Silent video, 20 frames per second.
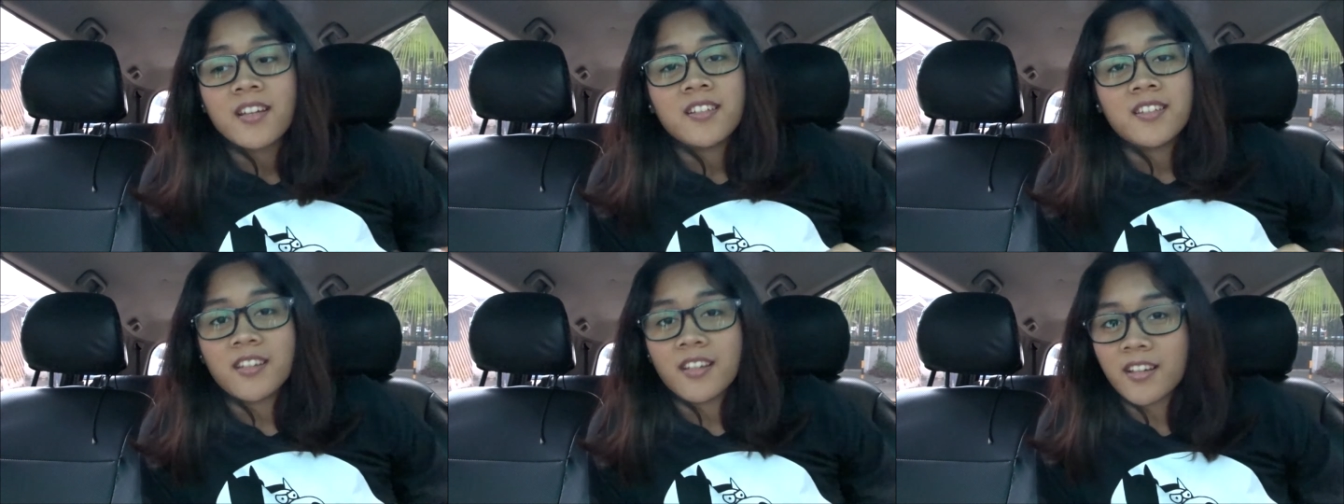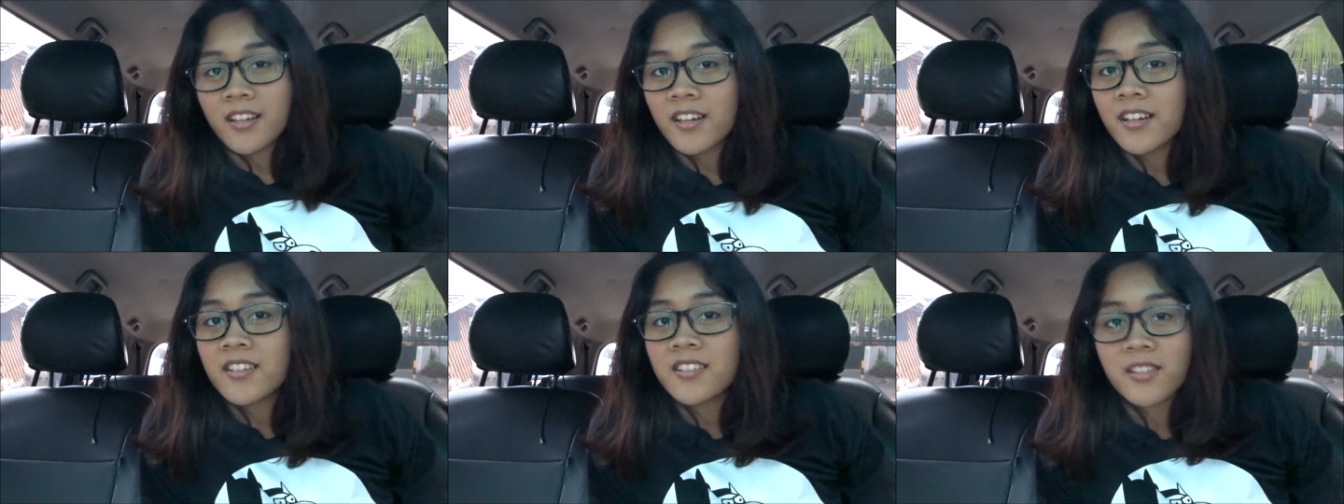your
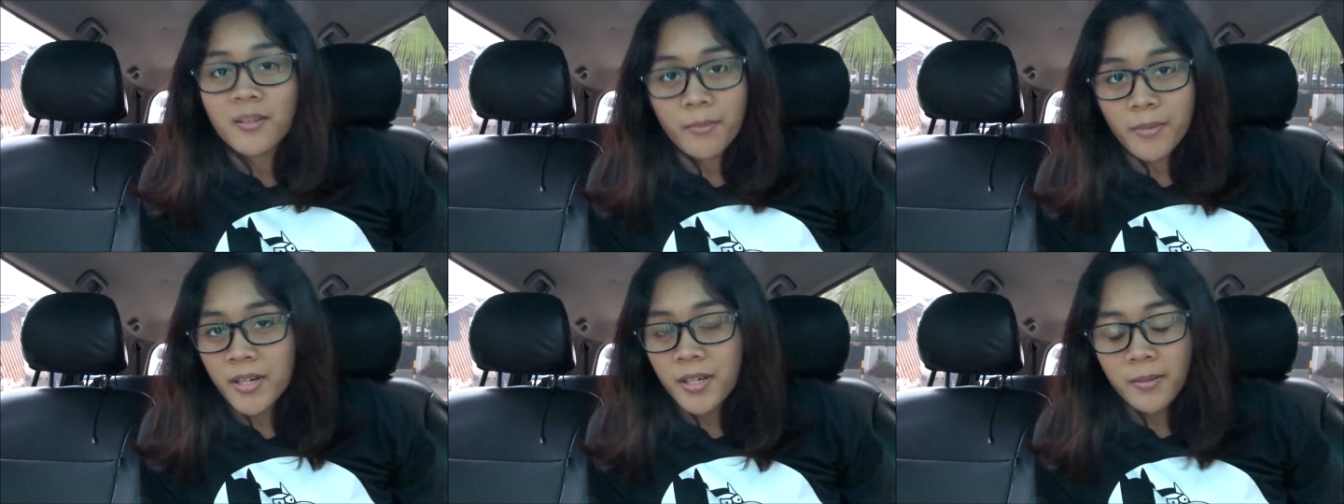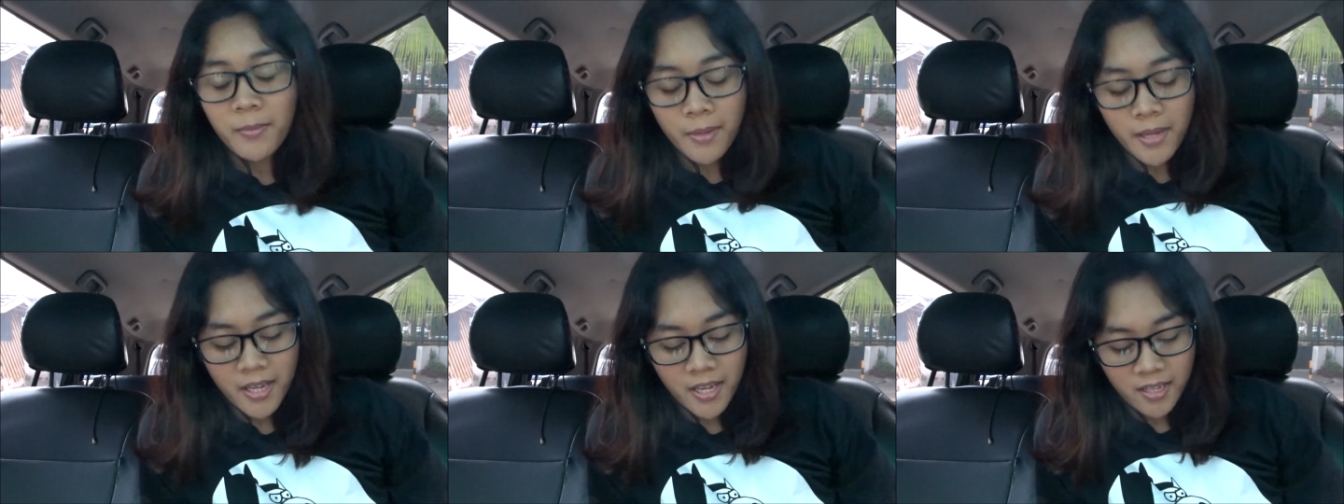girl's a
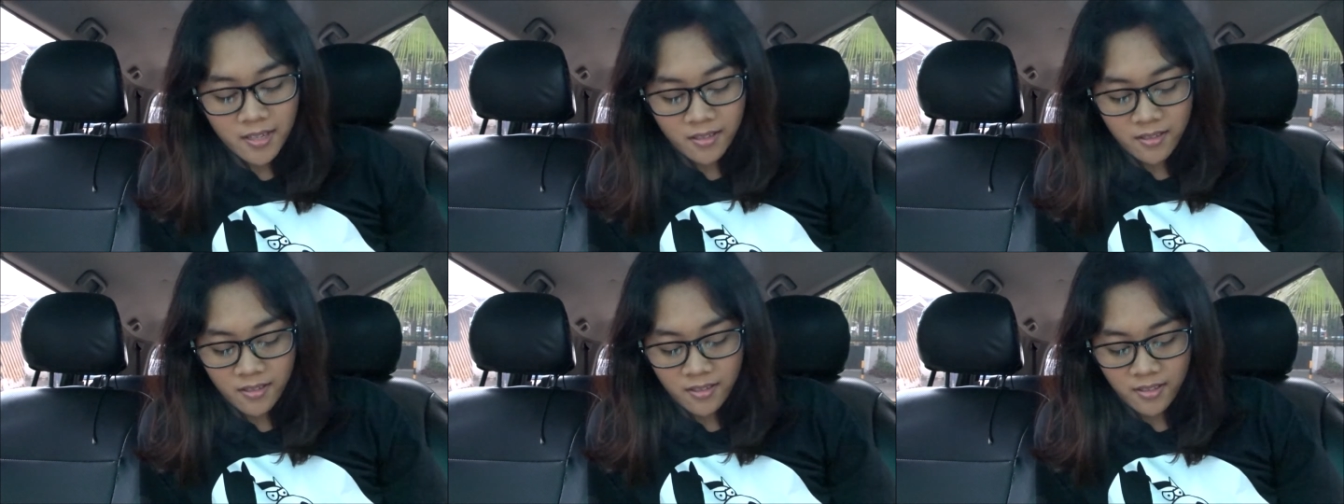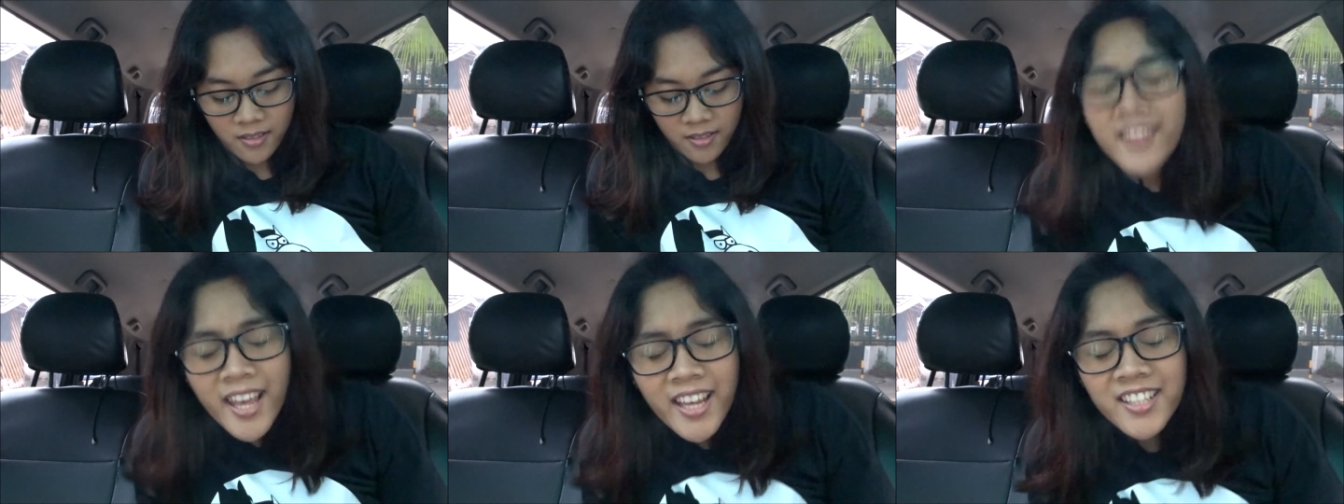mermaid
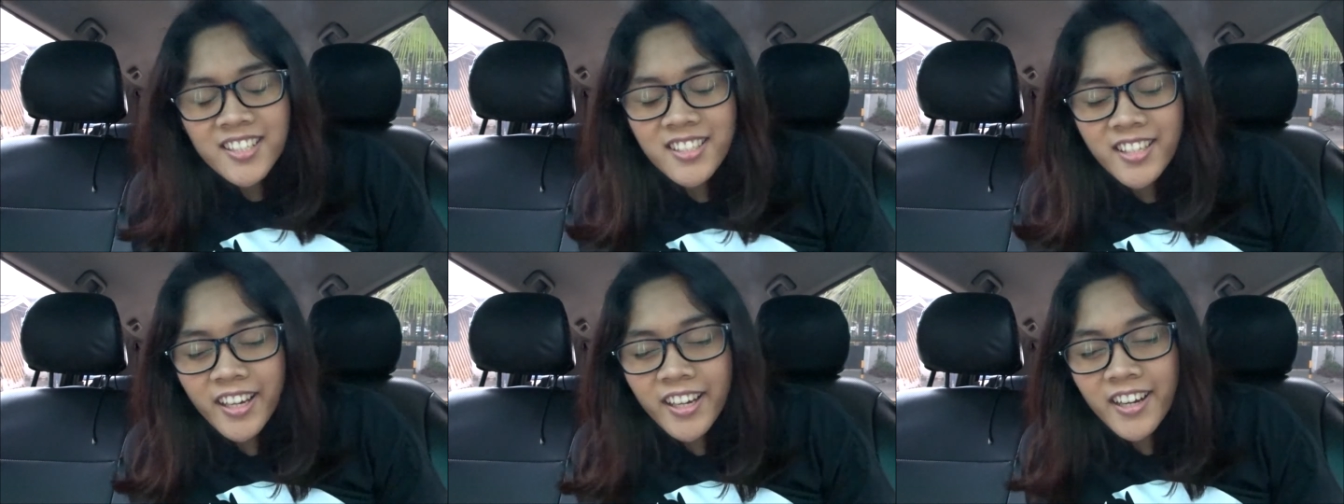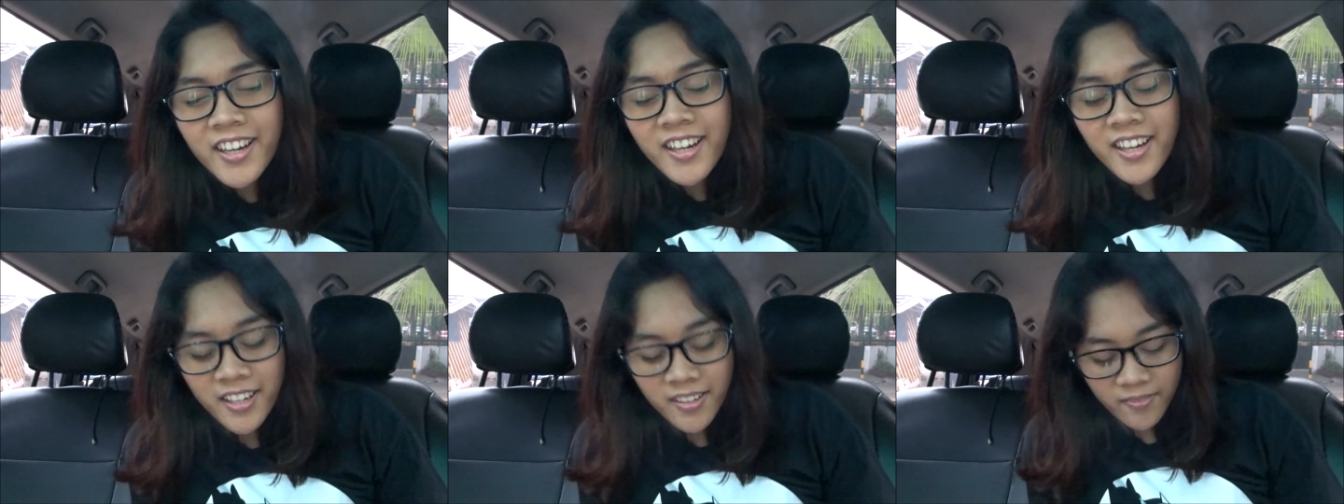next
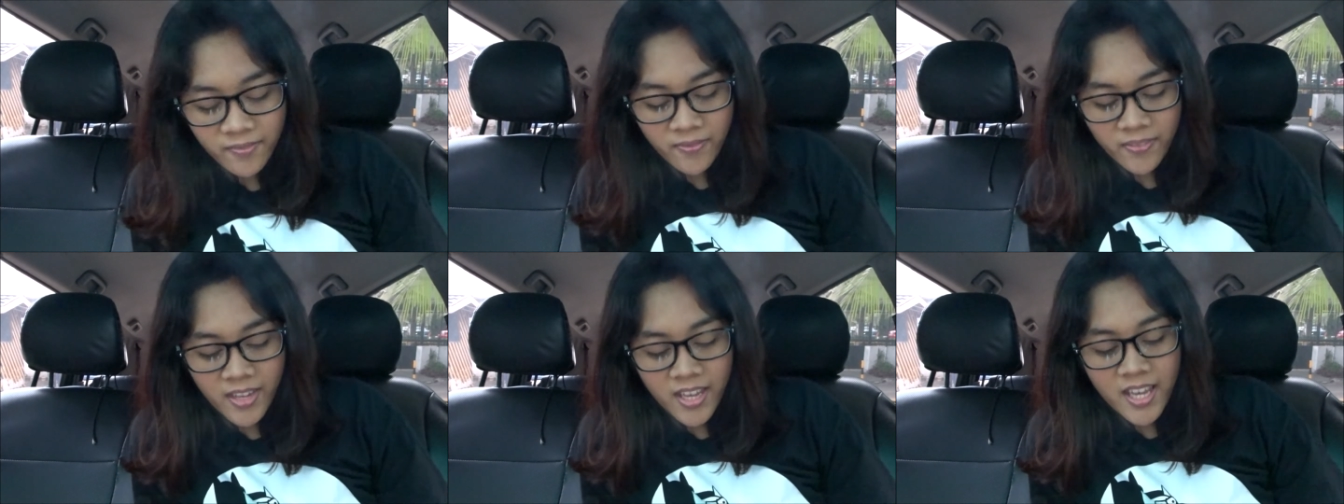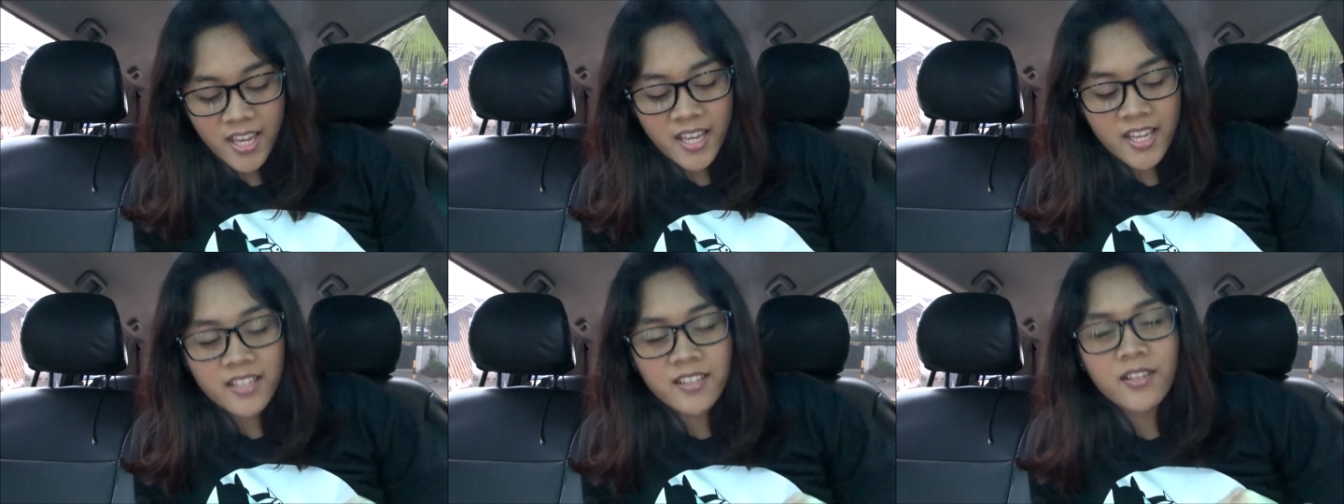sticker
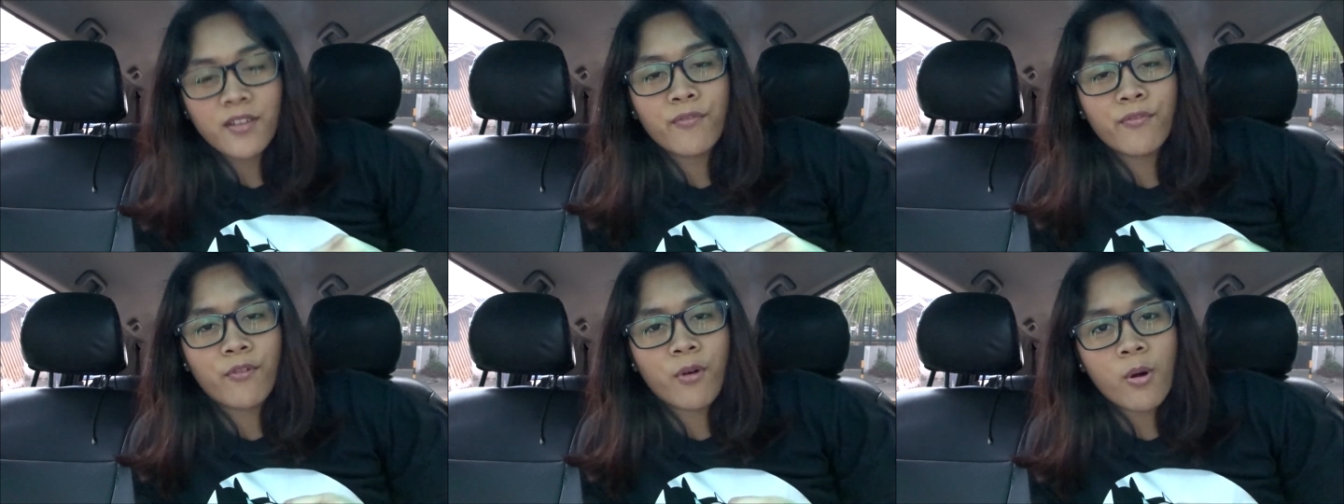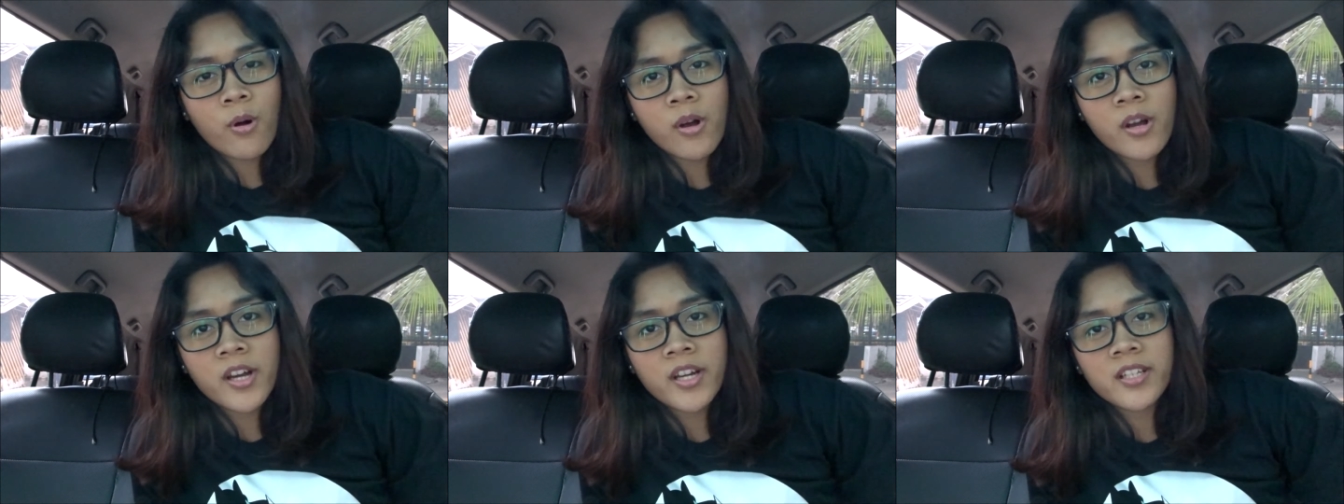is of
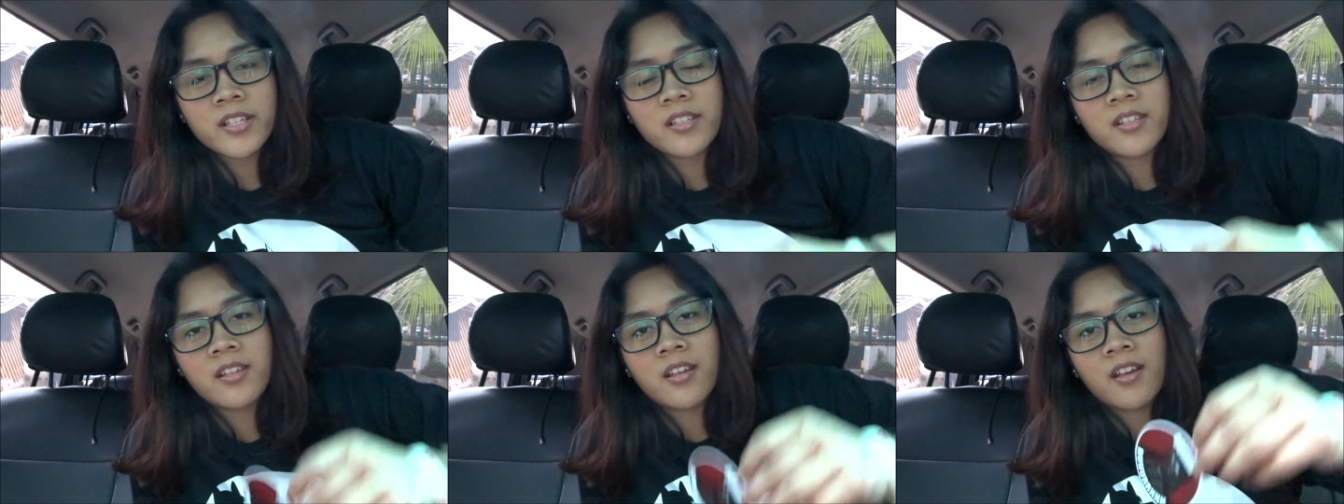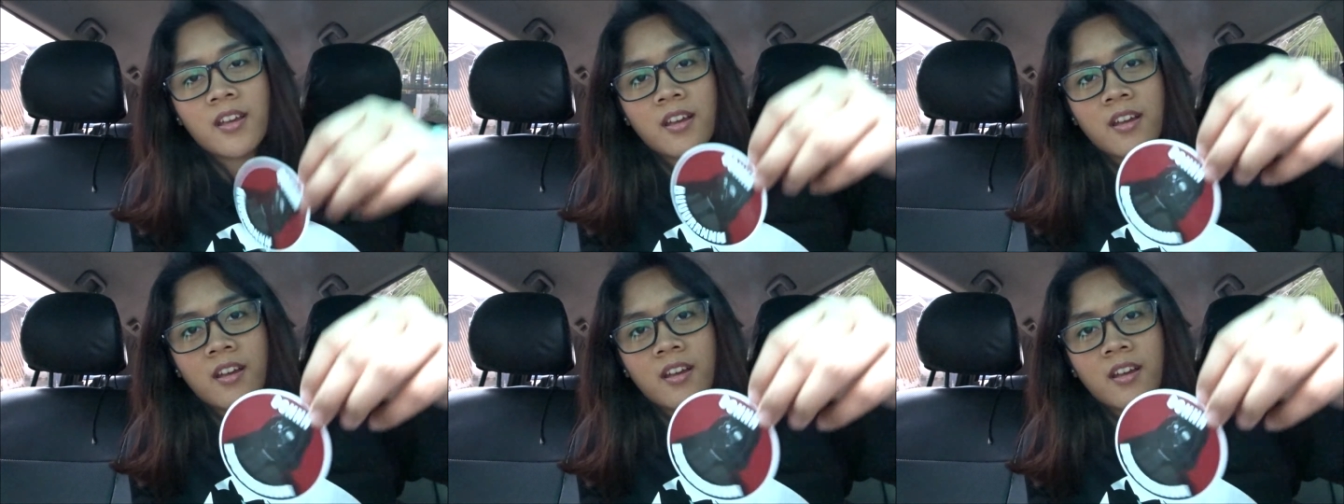course